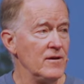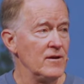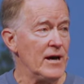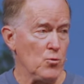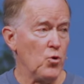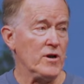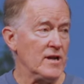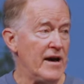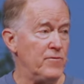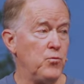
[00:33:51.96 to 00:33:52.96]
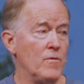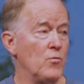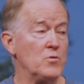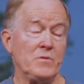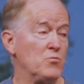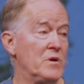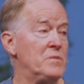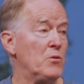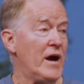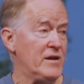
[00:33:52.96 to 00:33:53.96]
Like, what life would we
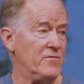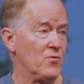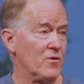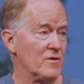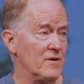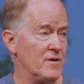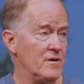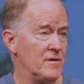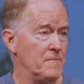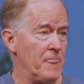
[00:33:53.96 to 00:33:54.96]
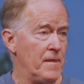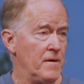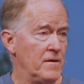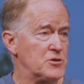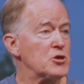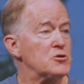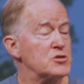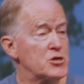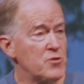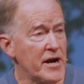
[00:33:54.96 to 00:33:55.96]
be waiting for? To,
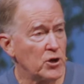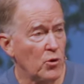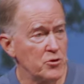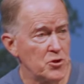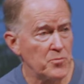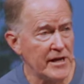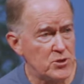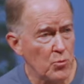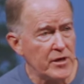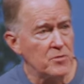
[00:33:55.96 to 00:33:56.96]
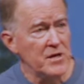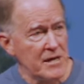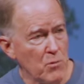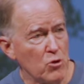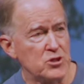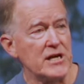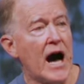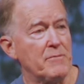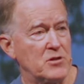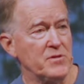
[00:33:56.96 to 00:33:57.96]
to try to grow into a place where we could be emotionally
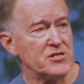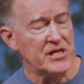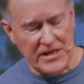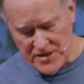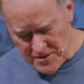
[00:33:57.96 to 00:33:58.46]
optimistic in the